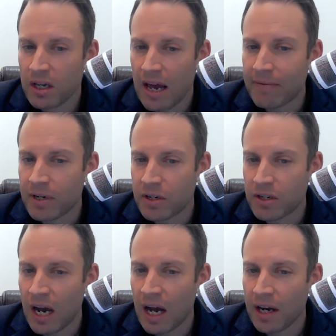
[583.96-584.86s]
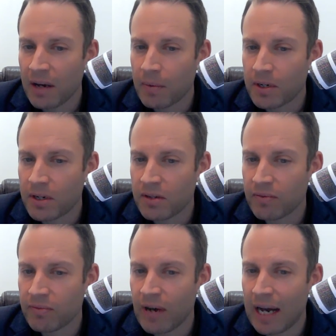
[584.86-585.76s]
average data, which is
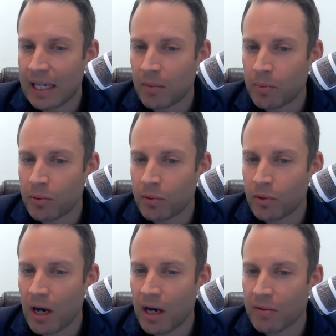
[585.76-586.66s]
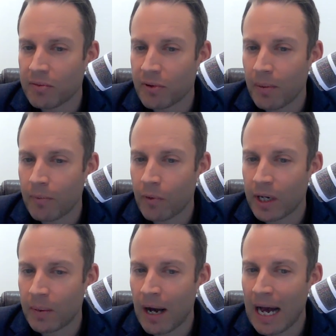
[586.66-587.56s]
available from
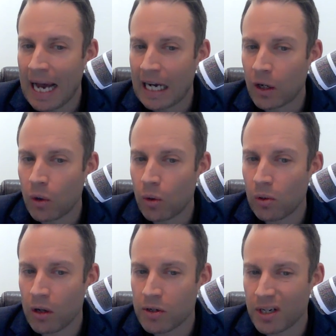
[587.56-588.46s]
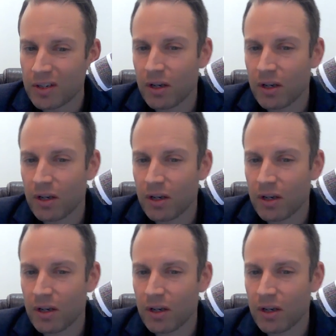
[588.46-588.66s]
REWA and CoreLogic.